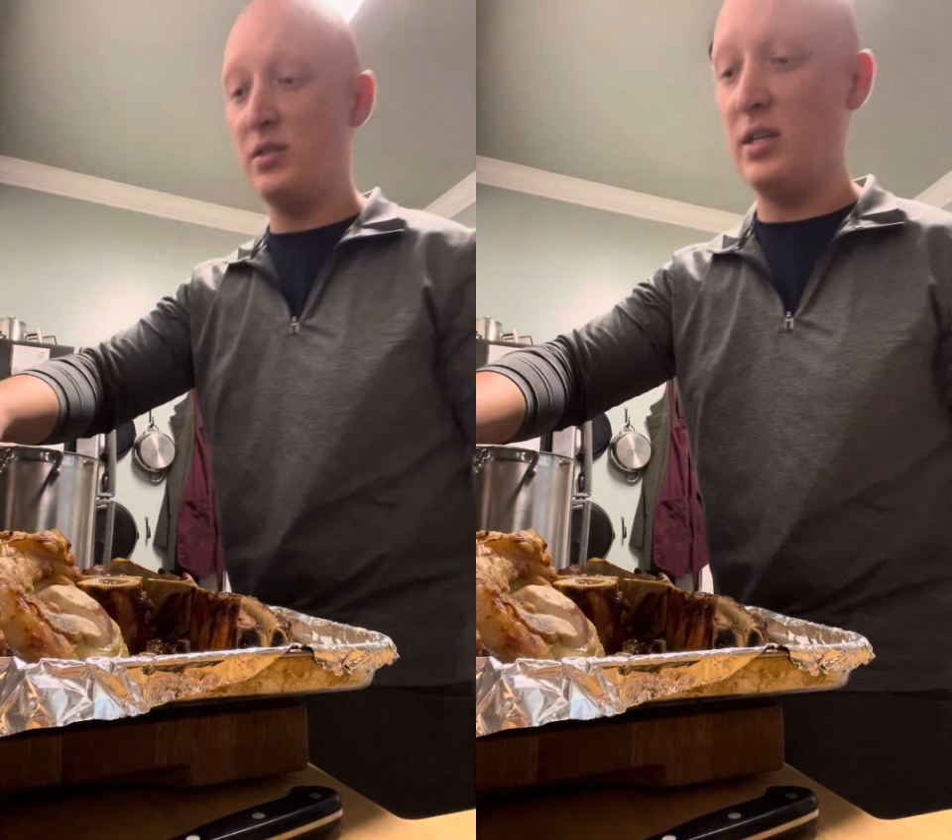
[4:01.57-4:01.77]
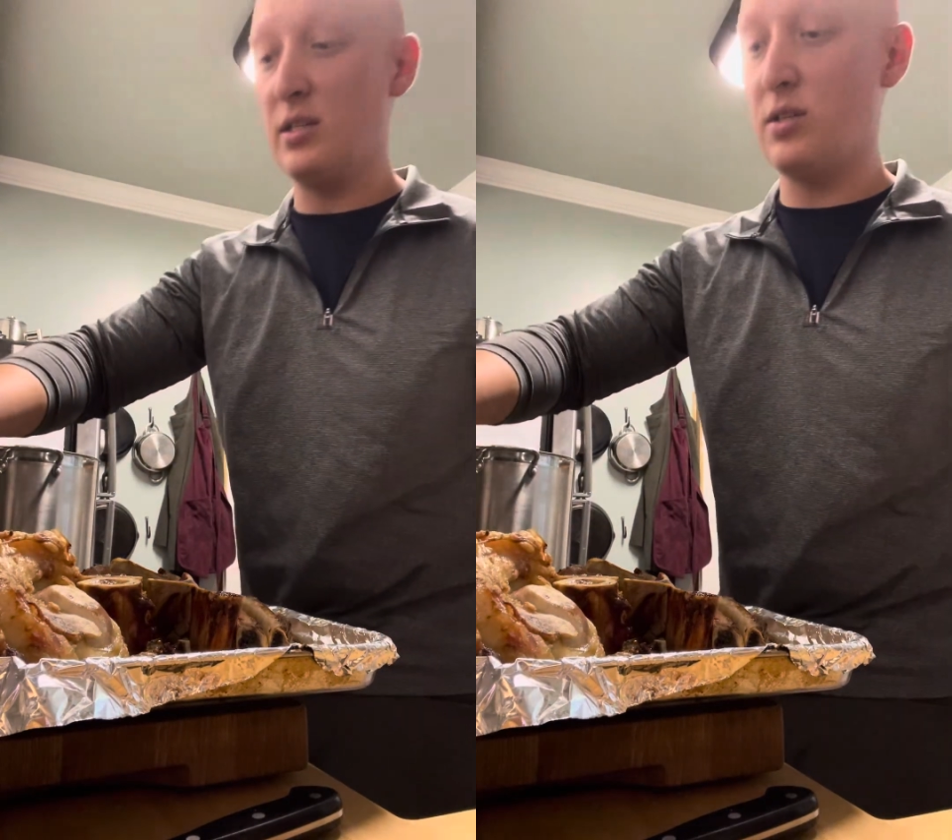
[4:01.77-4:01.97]

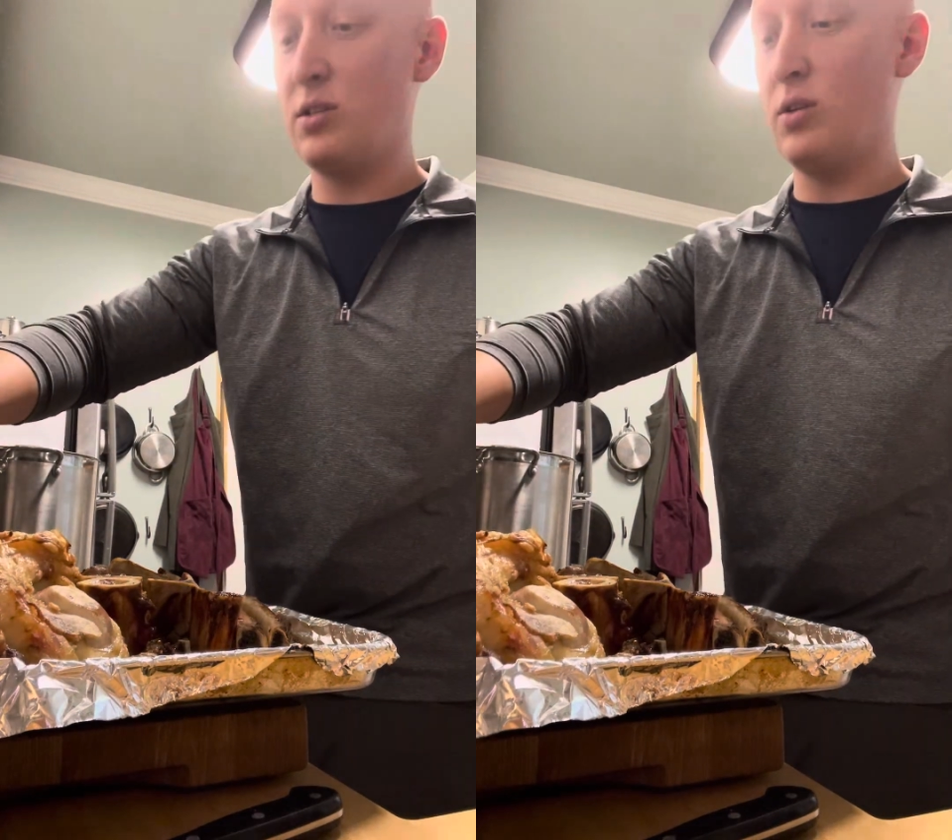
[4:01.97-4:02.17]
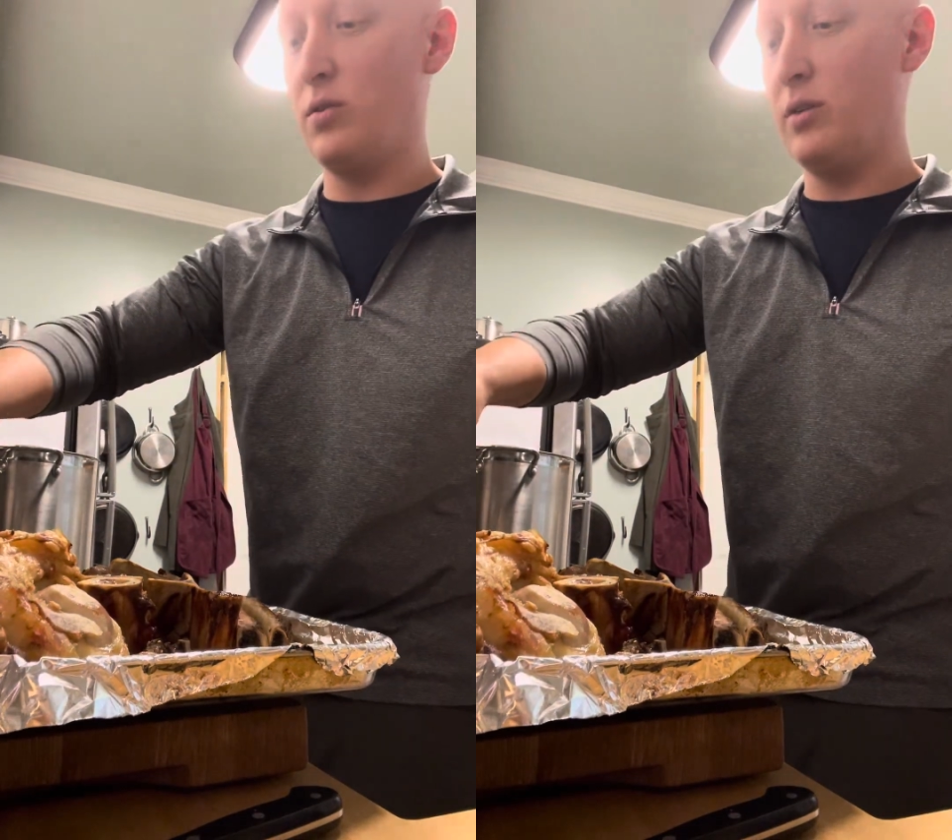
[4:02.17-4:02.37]
these, and
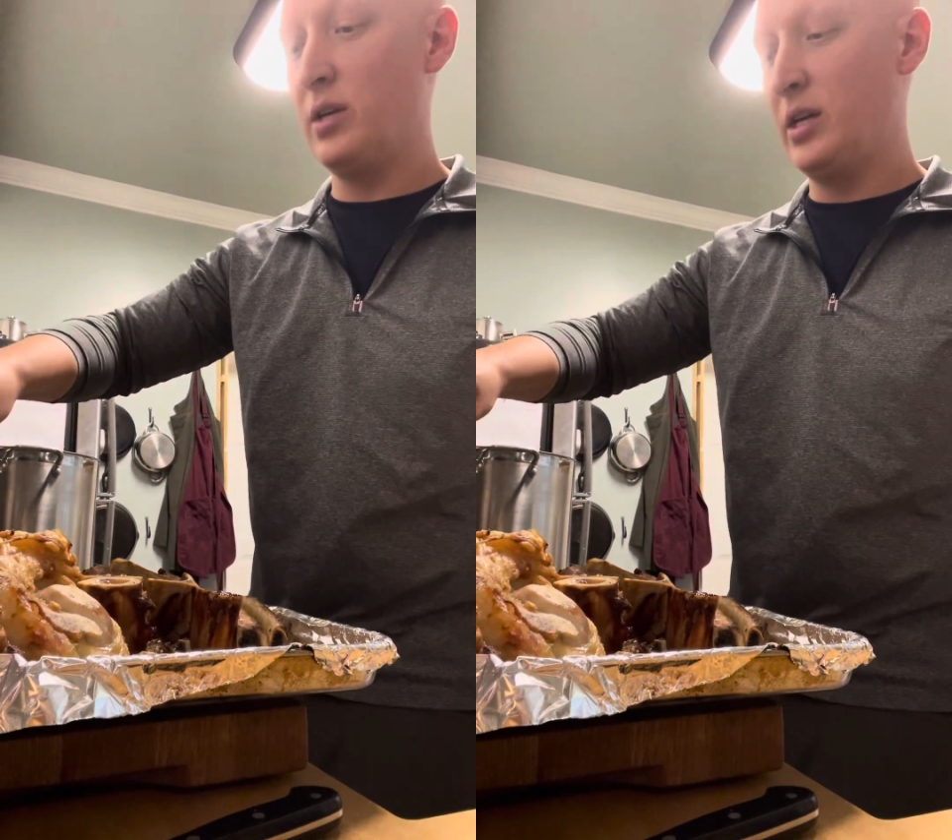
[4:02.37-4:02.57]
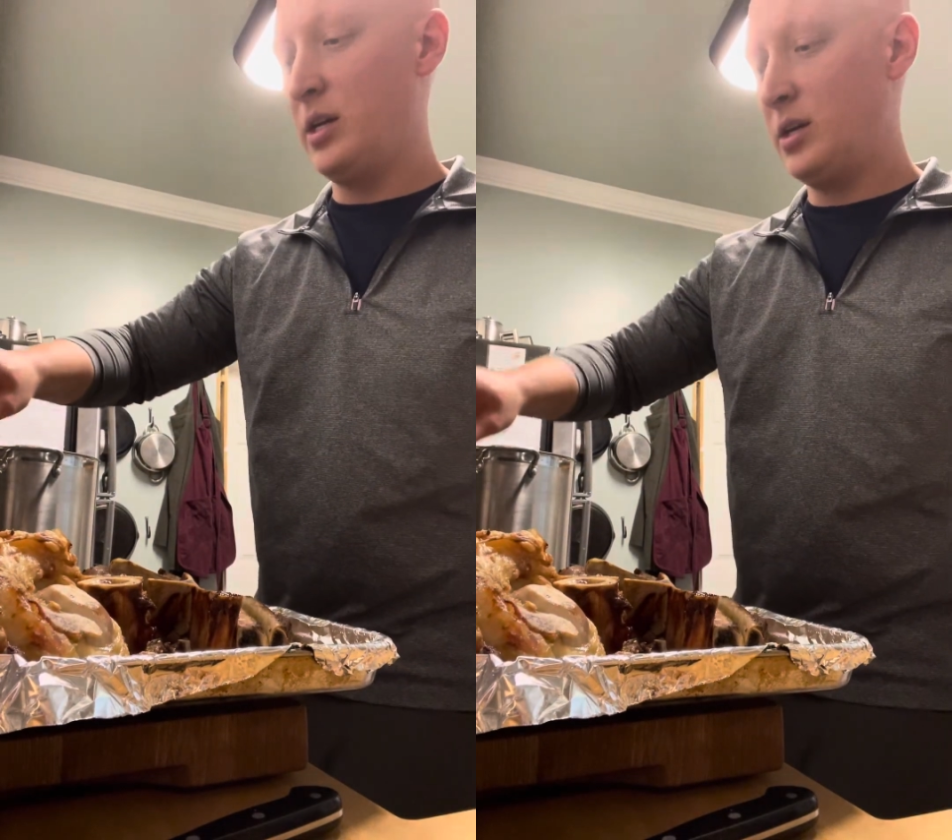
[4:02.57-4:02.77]
so
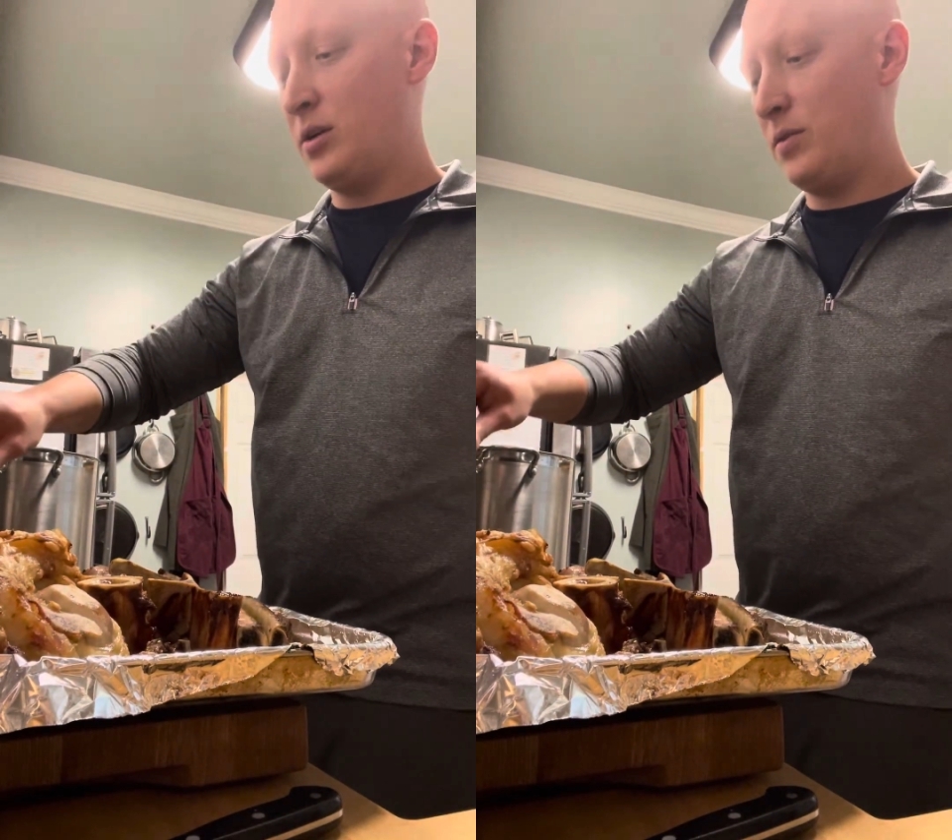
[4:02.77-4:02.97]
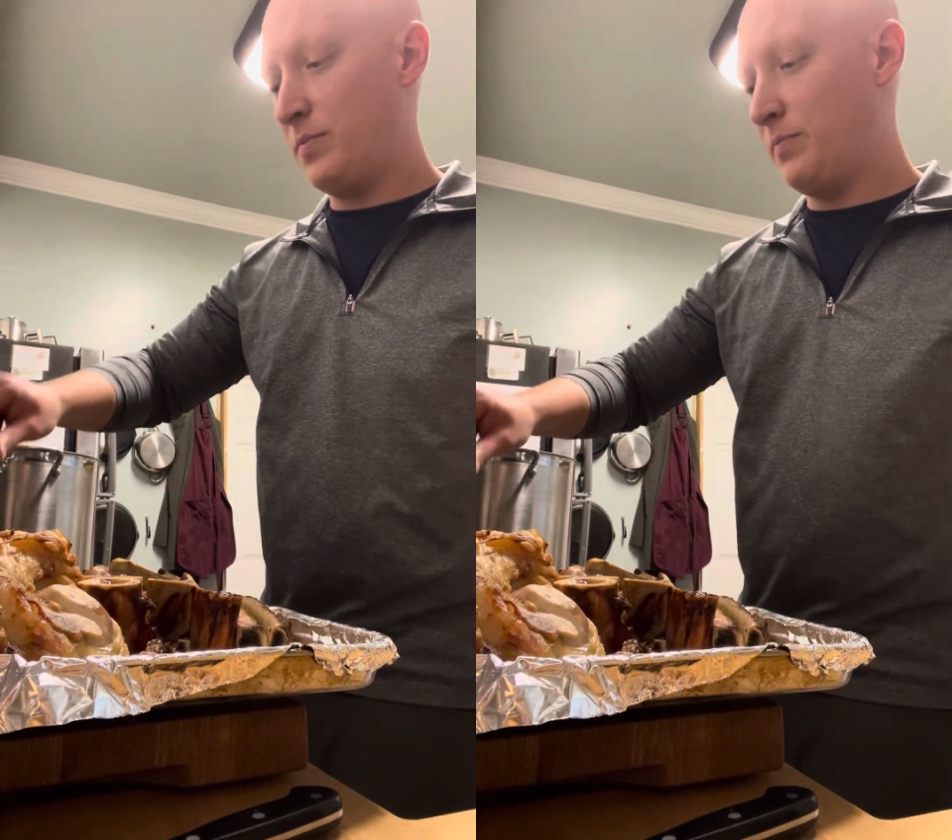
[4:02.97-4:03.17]

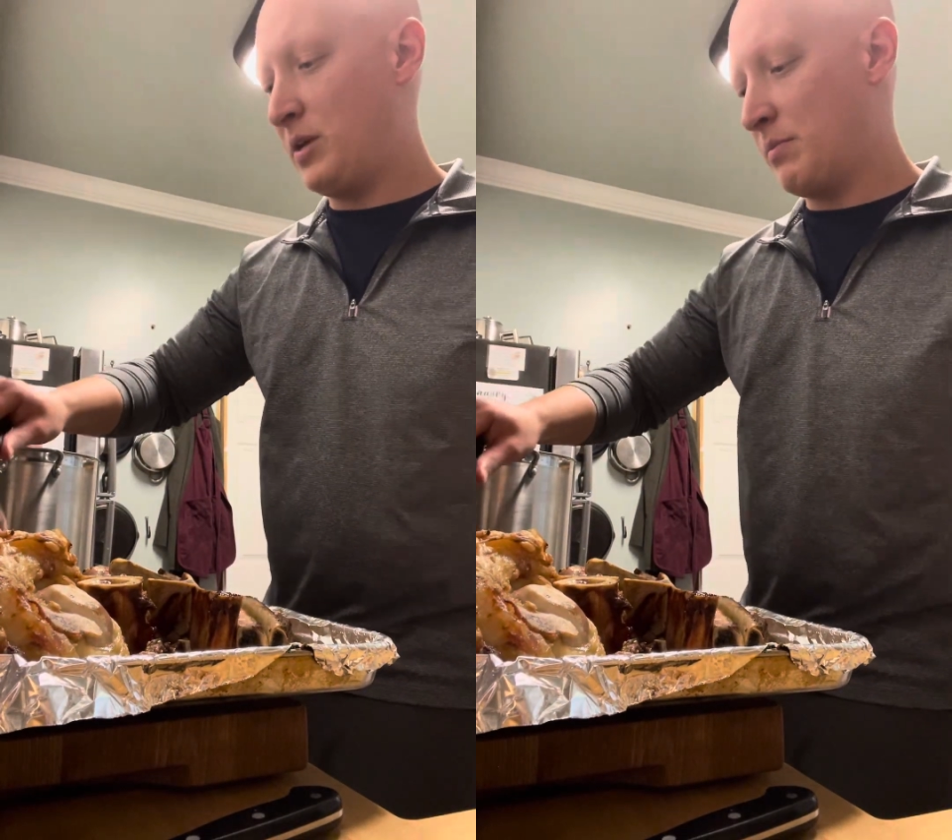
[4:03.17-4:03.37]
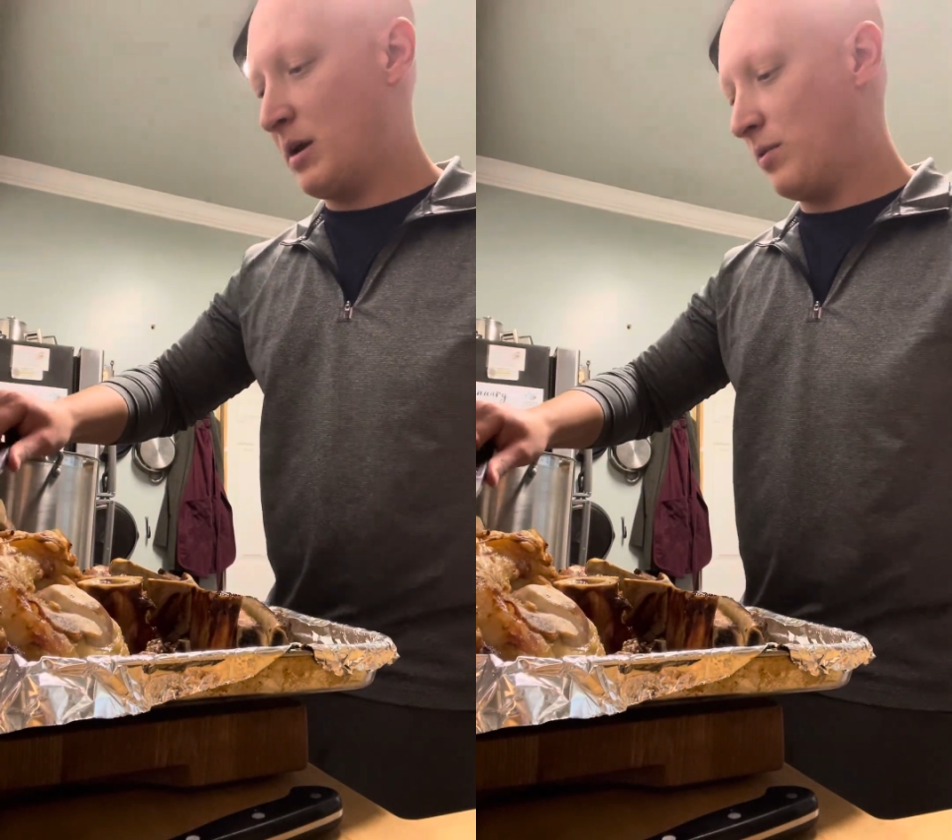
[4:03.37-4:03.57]

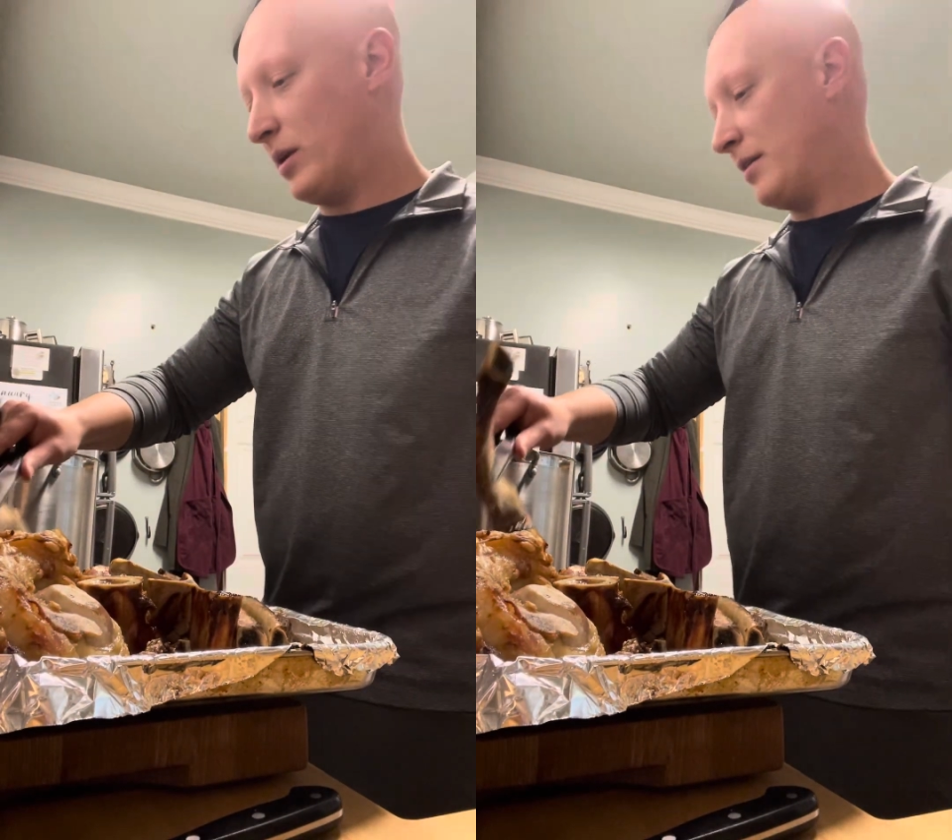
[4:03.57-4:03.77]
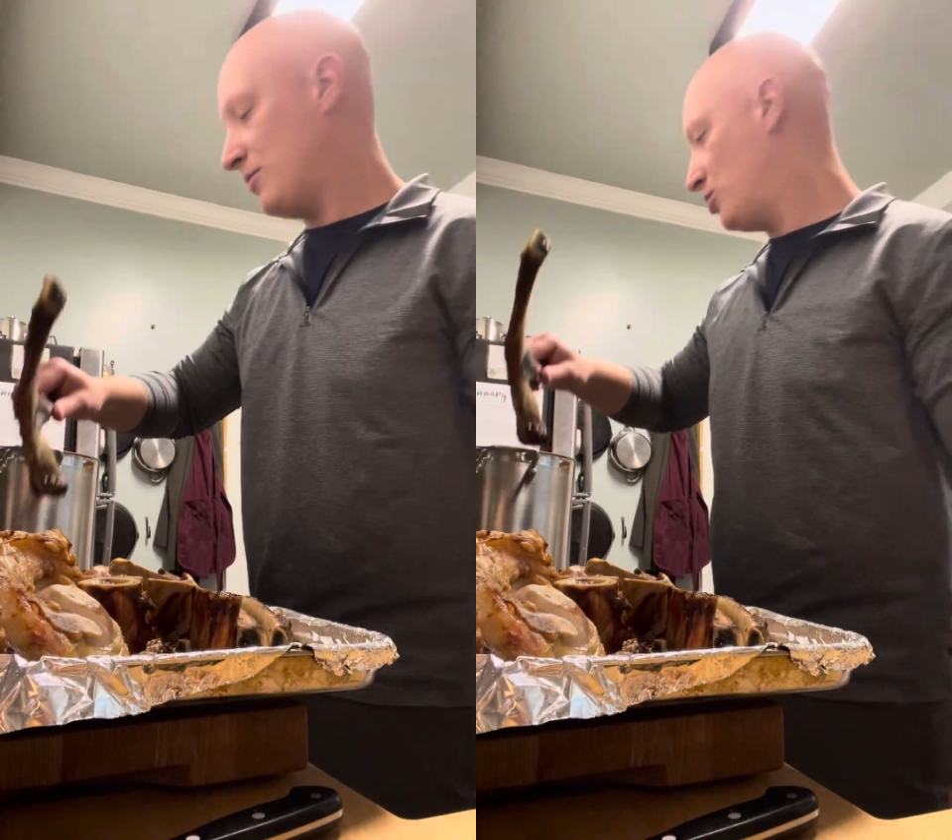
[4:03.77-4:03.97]
me and my wife,